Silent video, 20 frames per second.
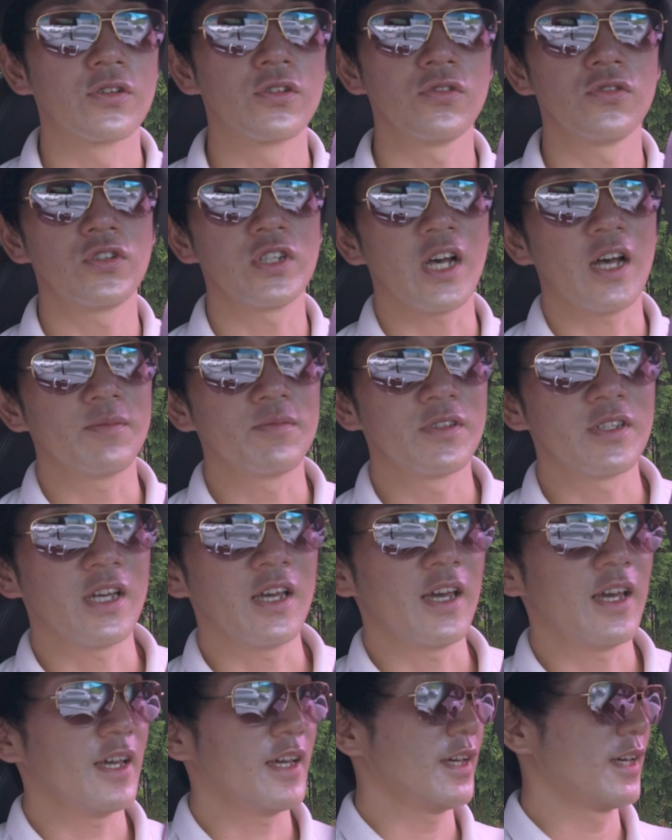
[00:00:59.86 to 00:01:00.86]
Good job,
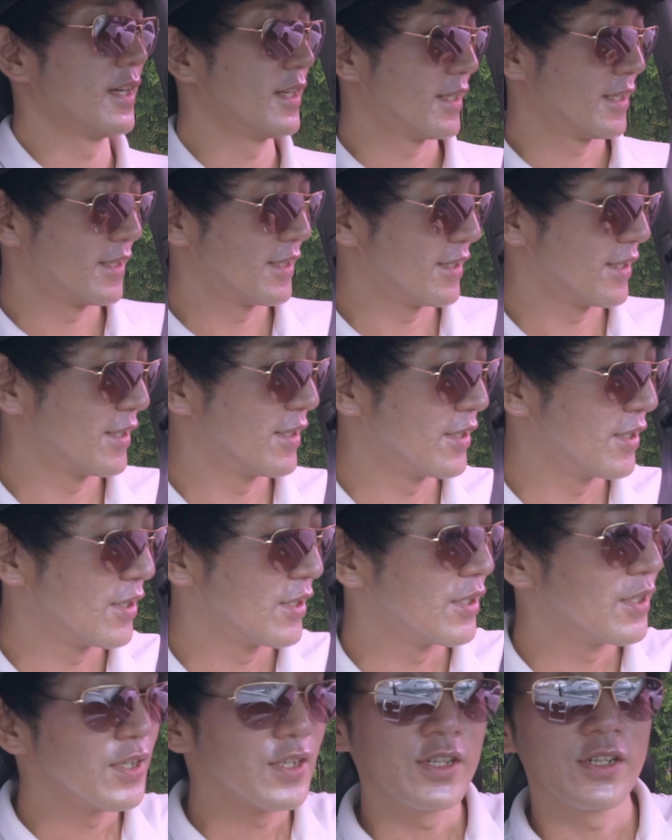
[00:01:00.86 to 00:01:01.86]
Jay.
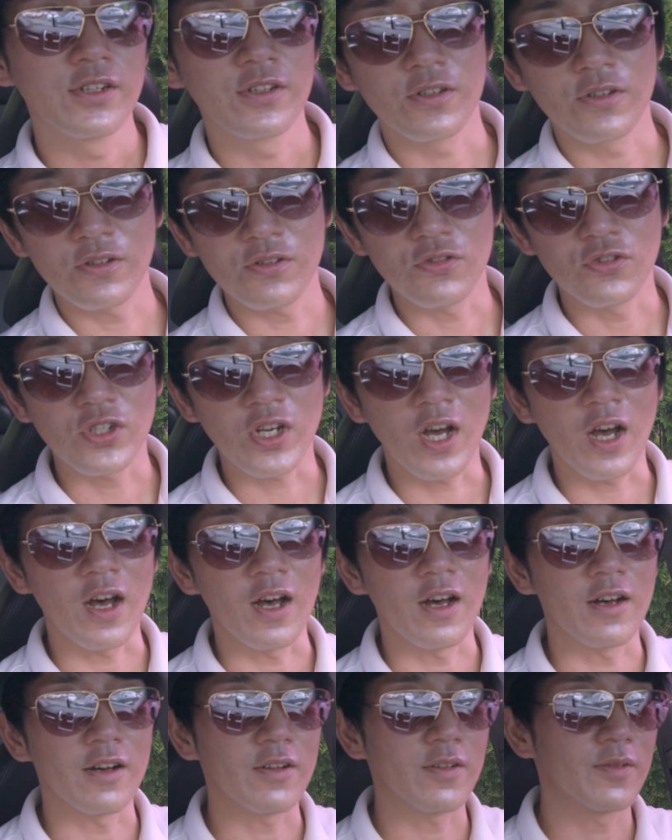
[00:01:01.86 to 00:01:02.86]
Good
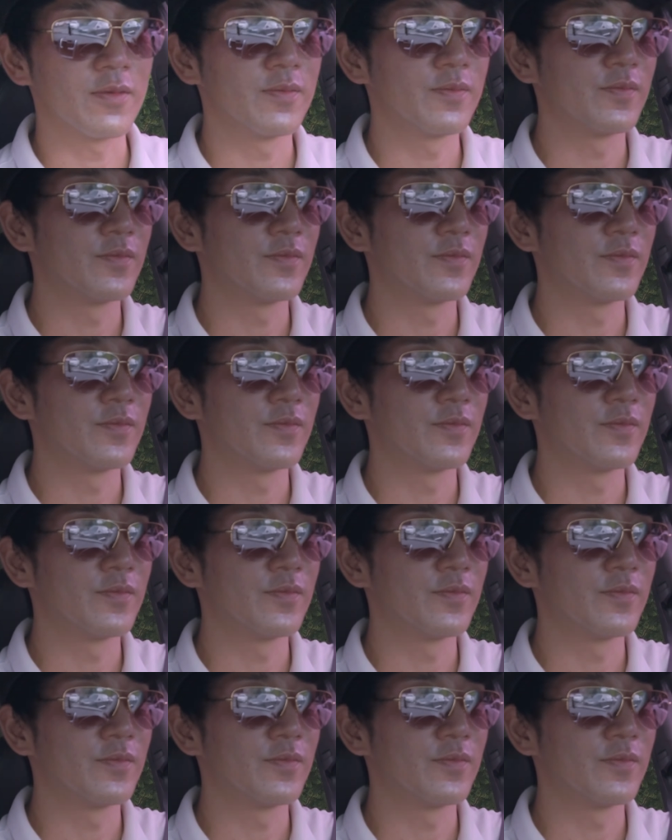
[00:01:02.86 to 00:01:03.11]
job.